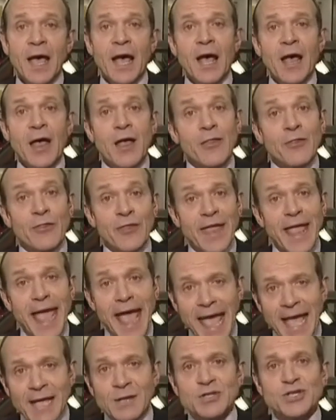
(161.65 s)
the
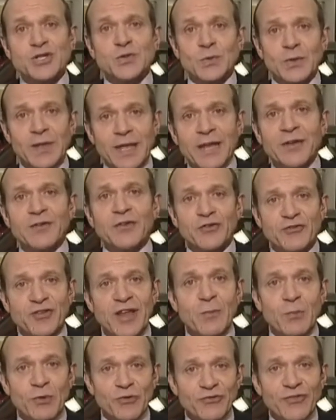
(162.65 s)
actual
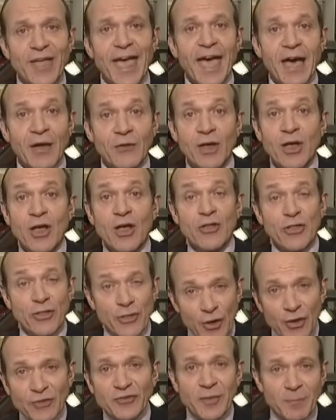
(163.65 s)
industry was down
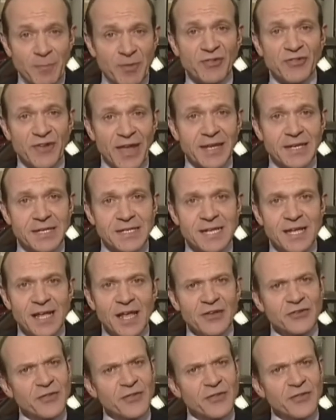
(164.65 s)
30%.